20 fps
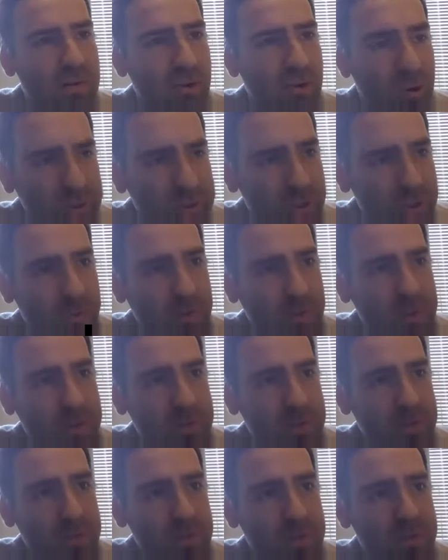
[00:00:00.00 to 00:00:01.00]

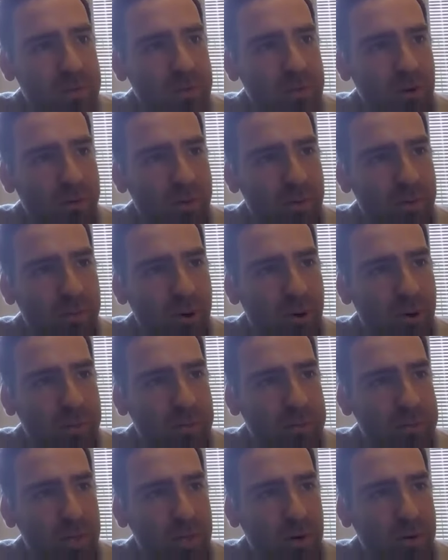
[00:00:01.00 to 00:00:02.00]
consequences of the
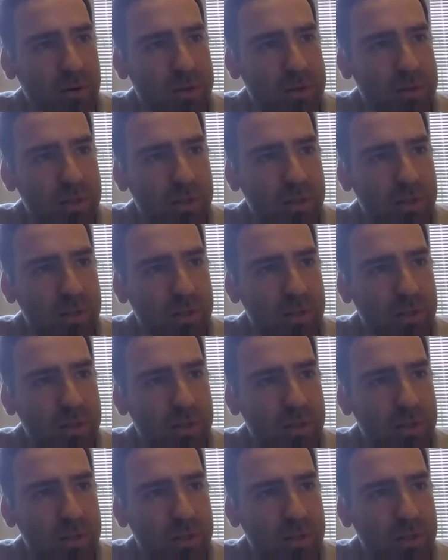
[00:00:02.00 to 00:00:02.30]
problems that I was